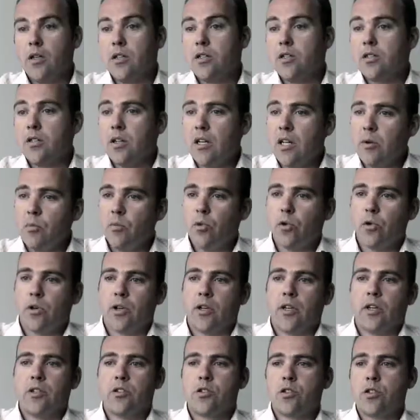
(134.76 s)

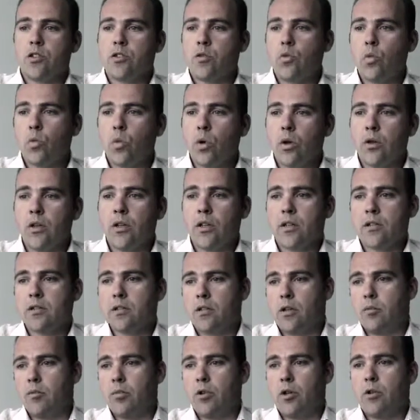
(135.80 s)
Sleepwalking is just one
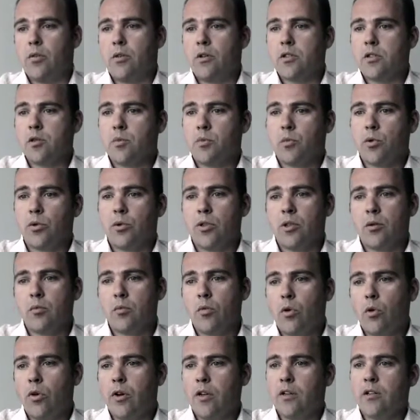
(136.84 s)
example of us putting
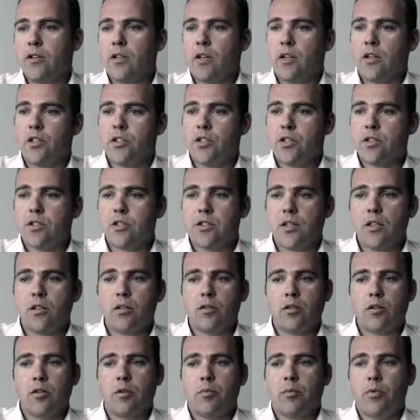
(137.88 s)
more intelligence
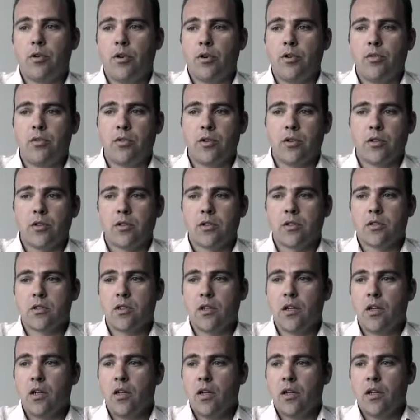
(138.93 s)
into the peripherals.
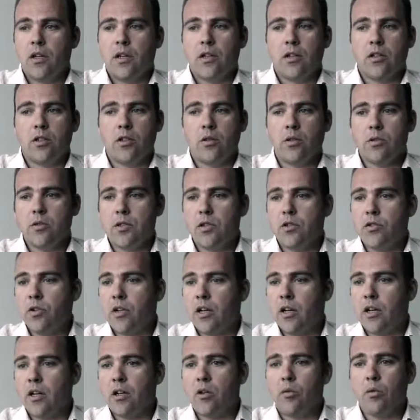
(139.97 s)
In the
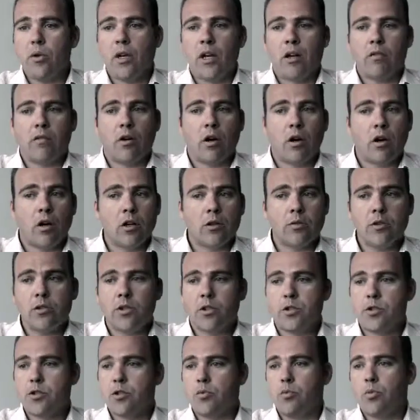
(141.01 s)
UC3L we have hardware
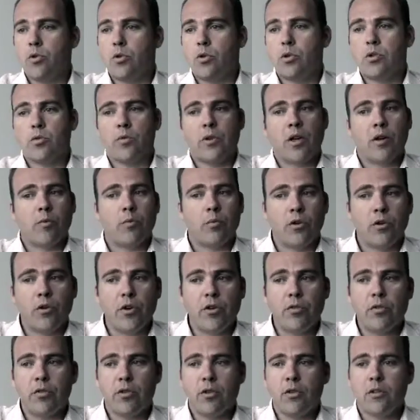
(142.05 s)
touch support, we have
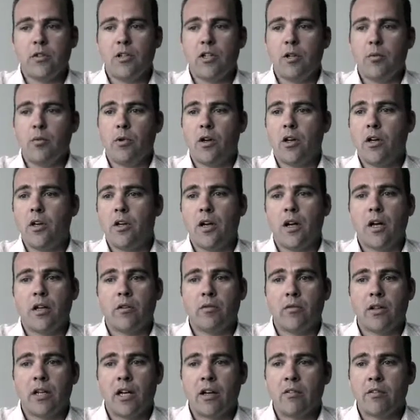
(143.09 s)
peripheral DMA
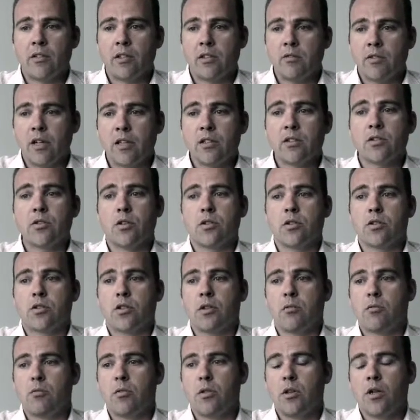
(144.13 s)
and we have an event
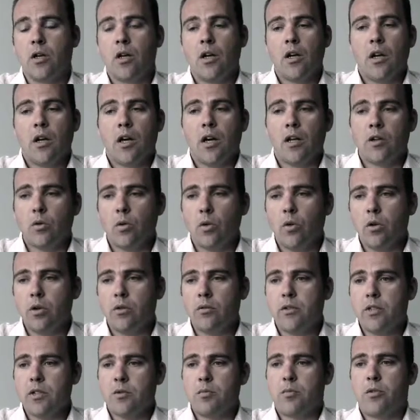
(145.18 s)
system. And all
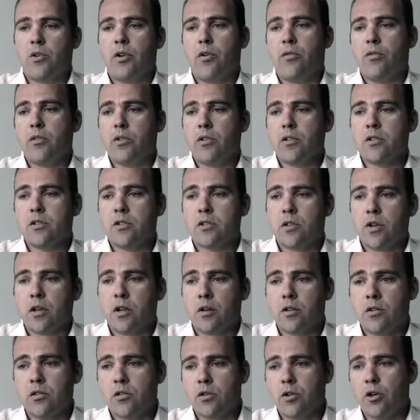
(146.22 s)
of these peripherals
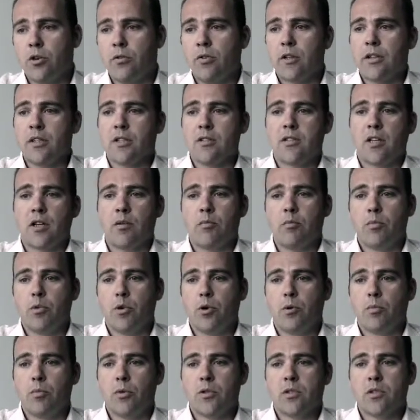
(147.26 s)
are serving the same
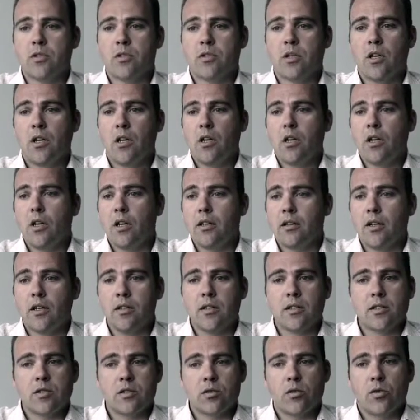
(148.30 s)
purpose and
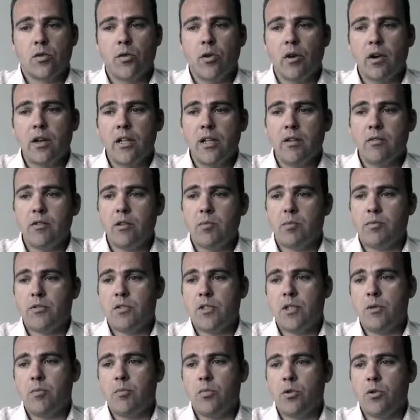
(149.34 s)
that is to relieve the
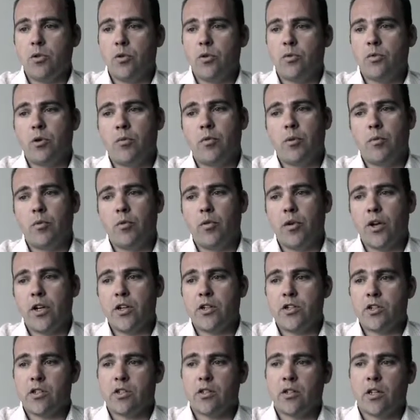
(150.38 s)
CPU from
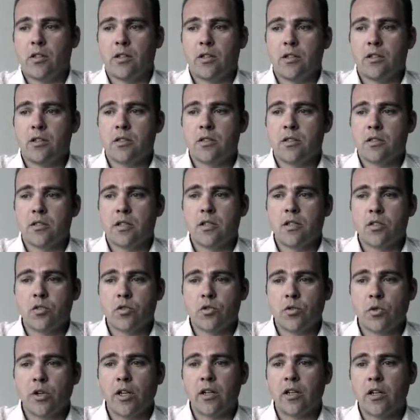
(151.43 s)
operation that it's
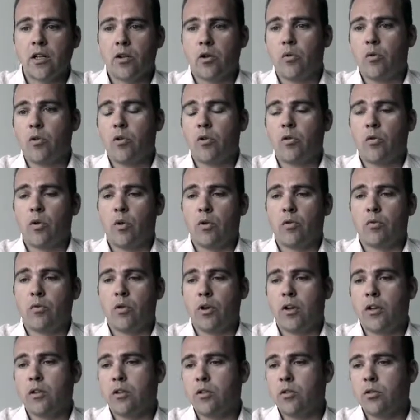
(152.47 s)
strictly
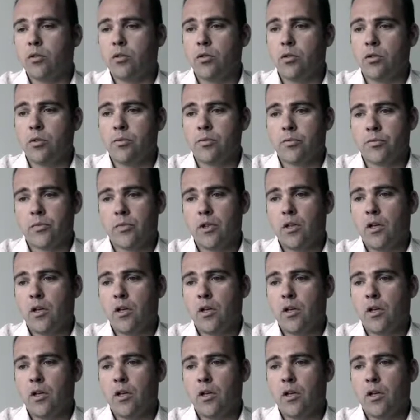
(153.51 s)
overqualified to do.